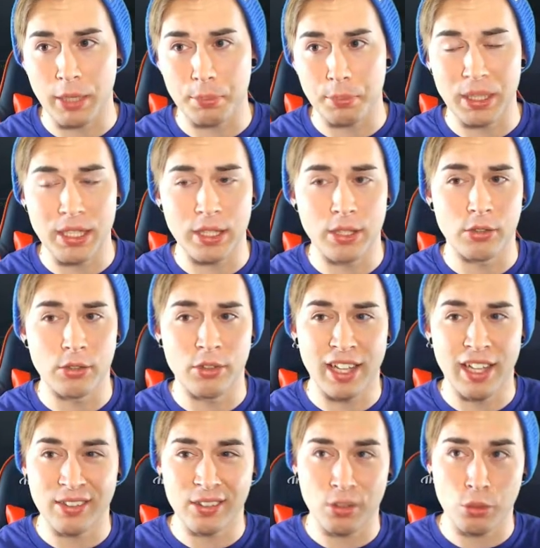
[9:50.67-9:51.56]
because
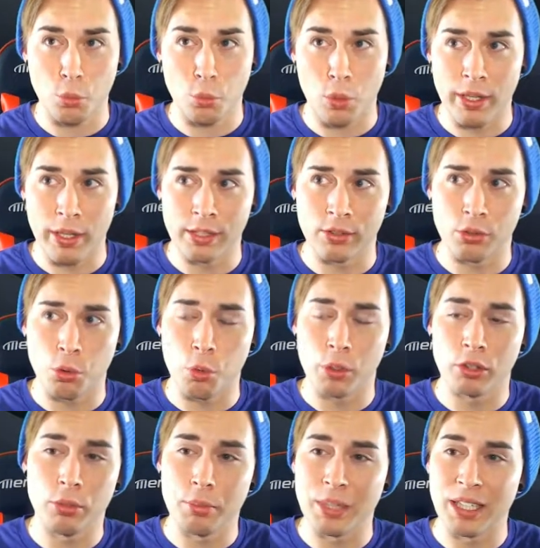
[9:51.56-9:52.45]
that's what is going
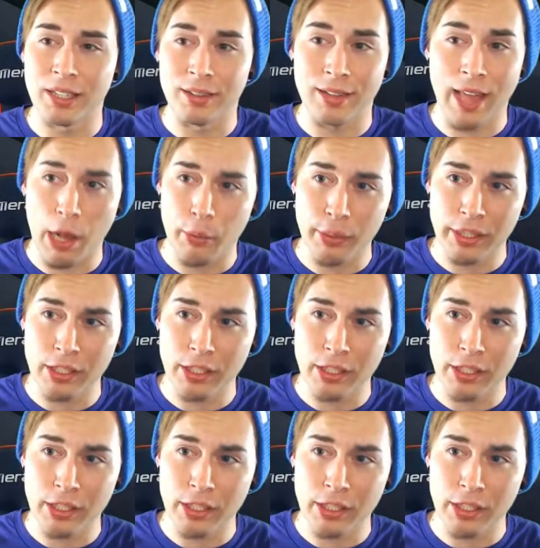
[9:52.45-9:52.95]
to be allowing